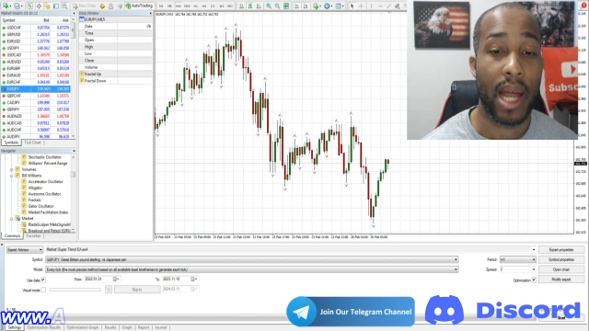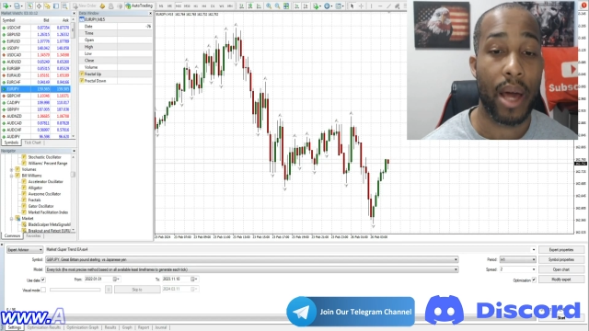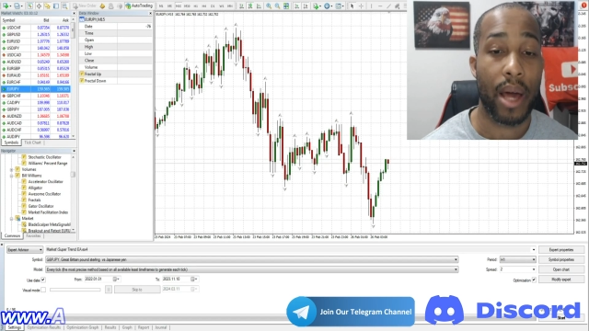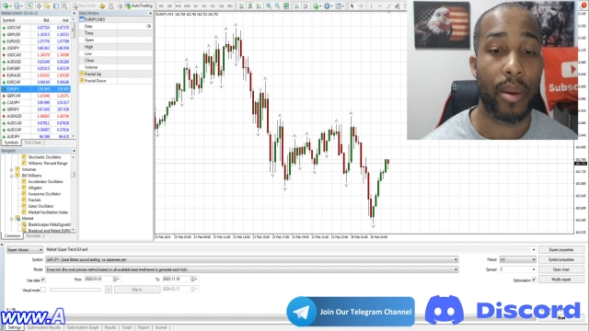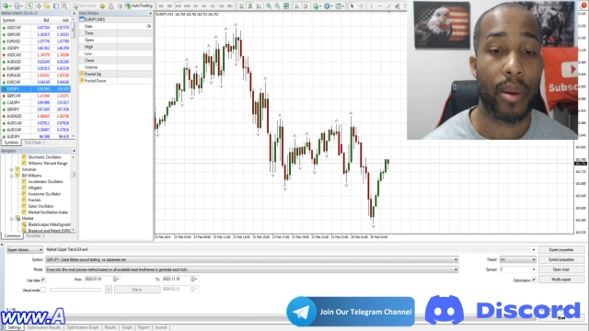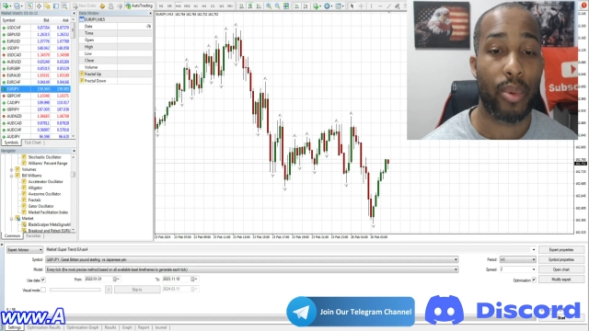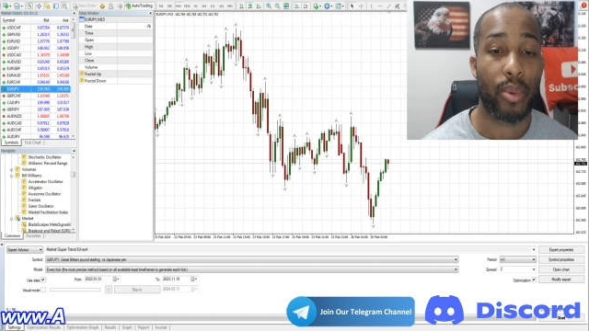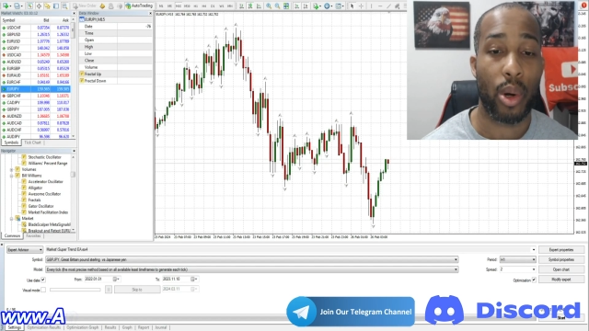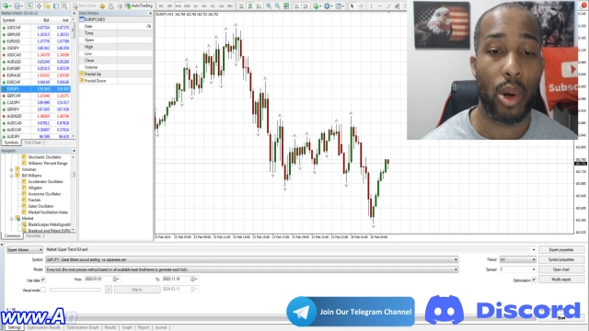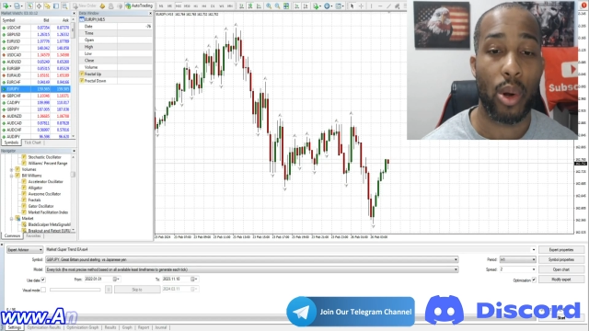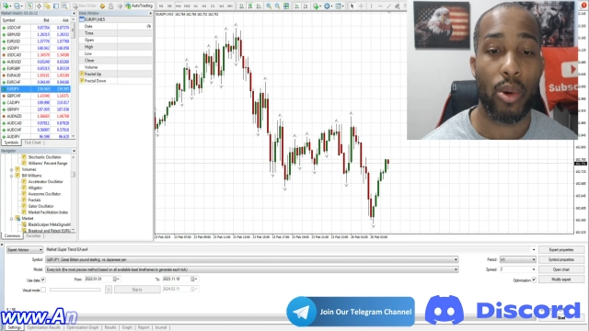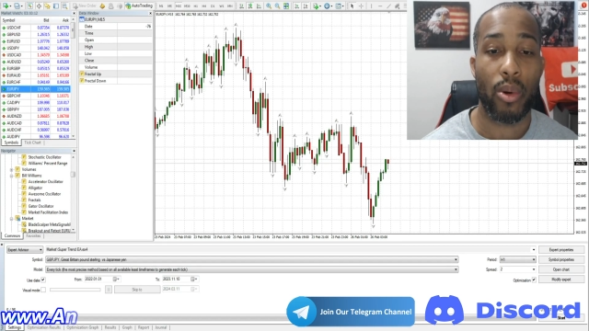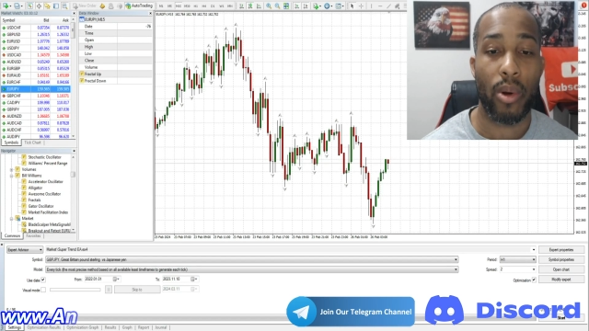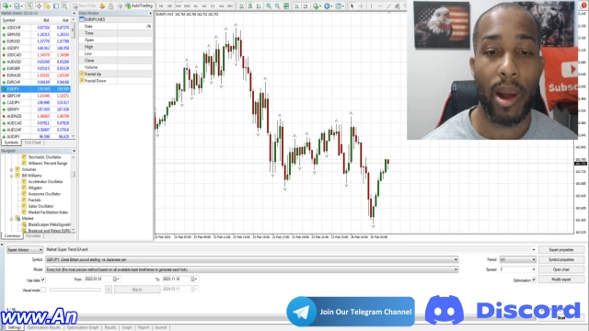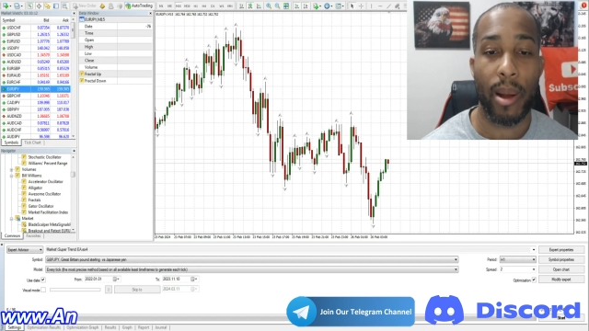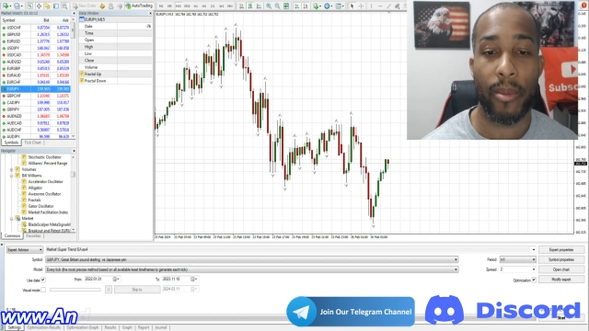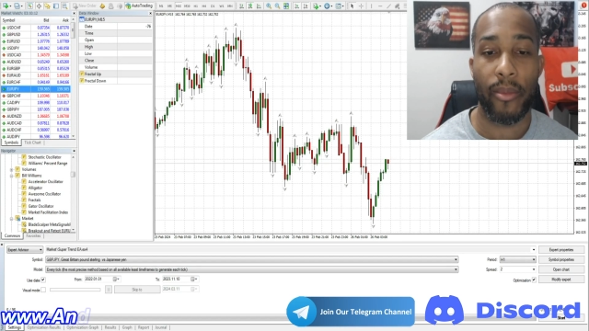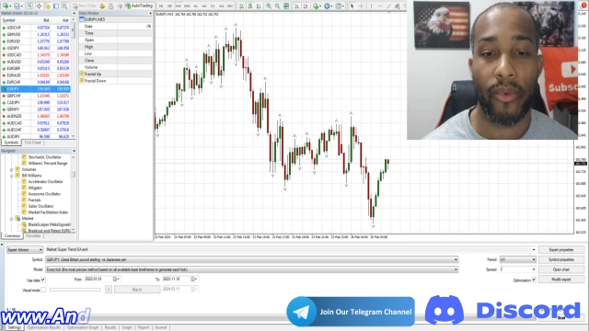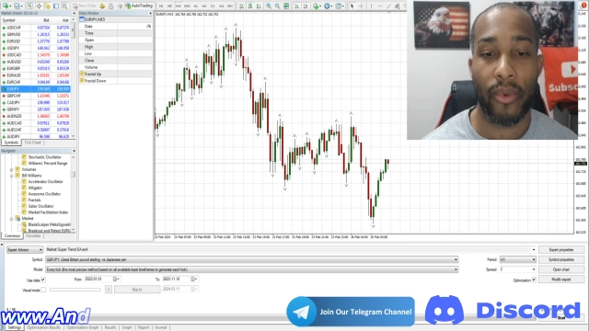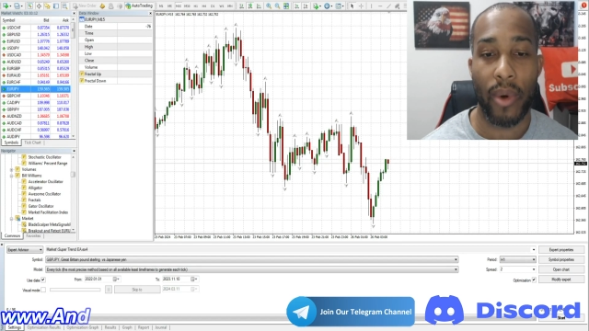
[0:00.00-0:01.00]
to
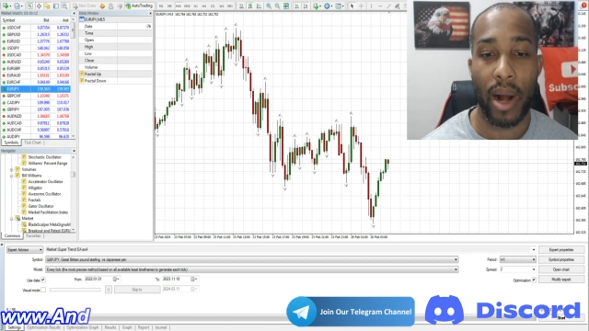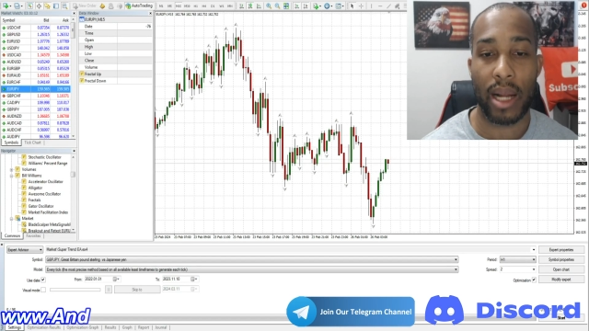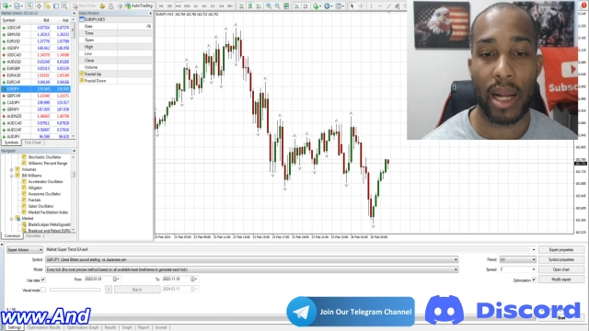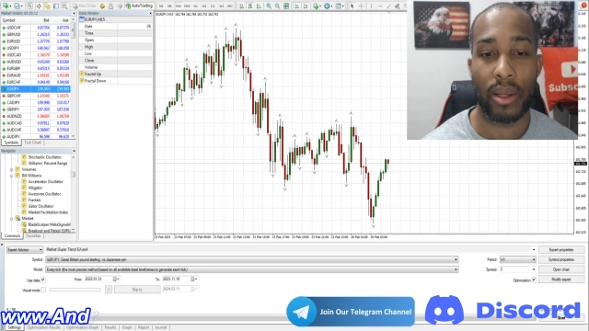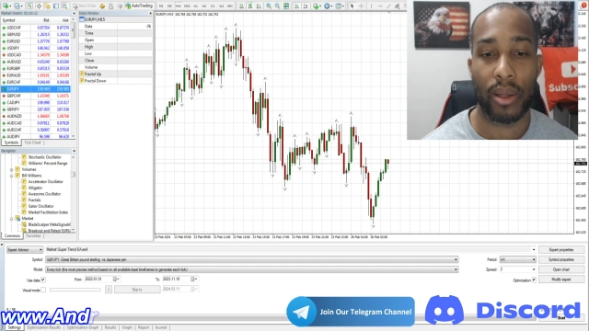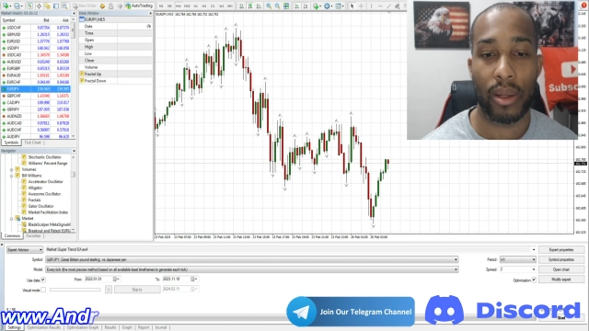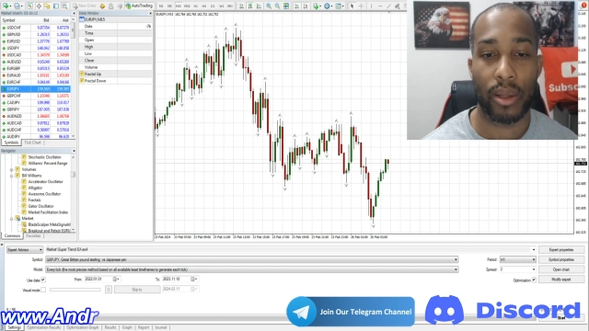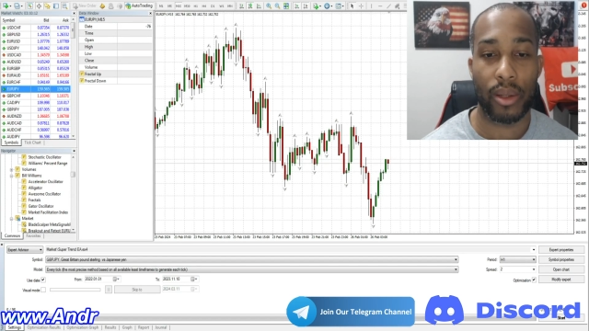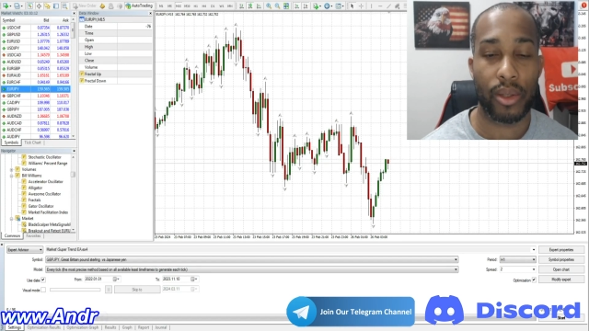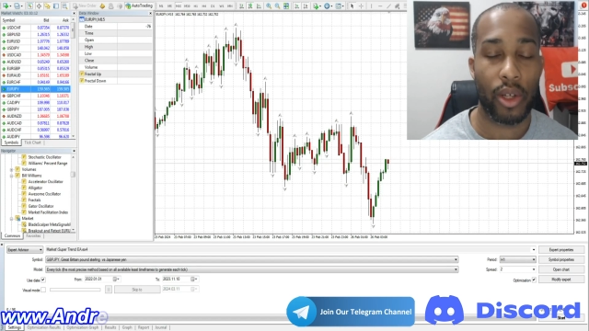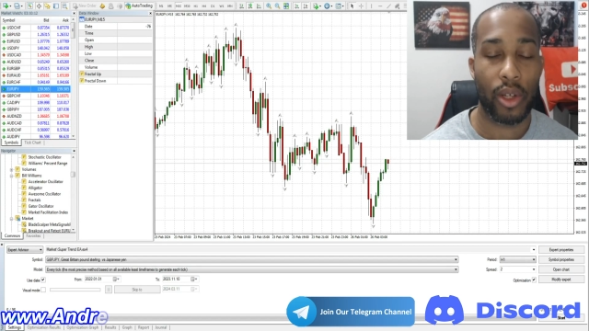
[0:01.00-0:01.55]
program fractals